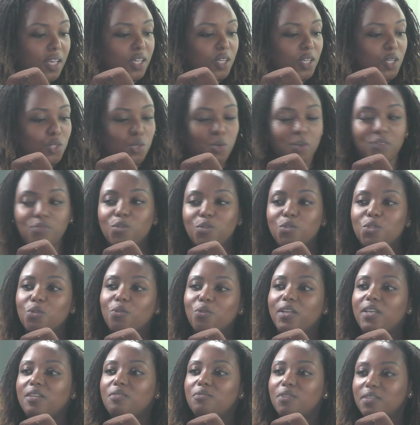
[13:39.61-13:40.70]
So if you
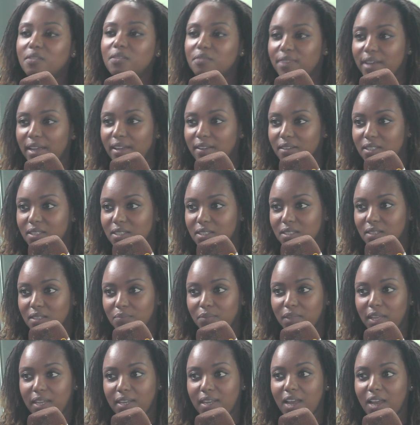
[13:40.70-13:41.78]
screen for the virus
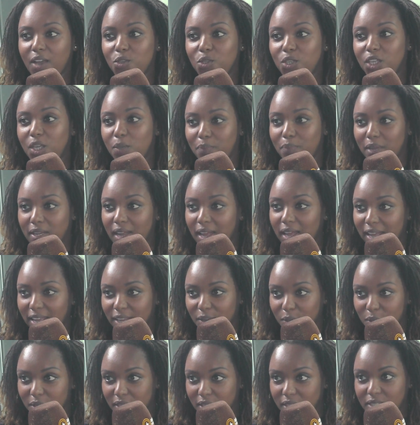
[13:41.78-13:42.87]
and now you keep an eye
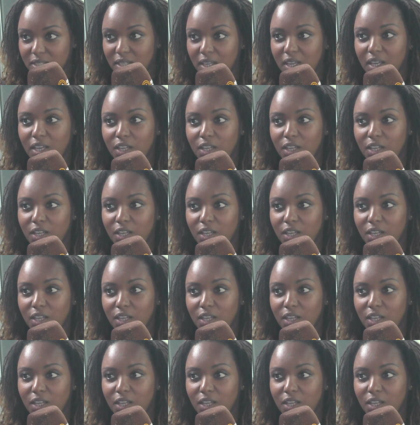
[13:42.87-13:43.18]
on it,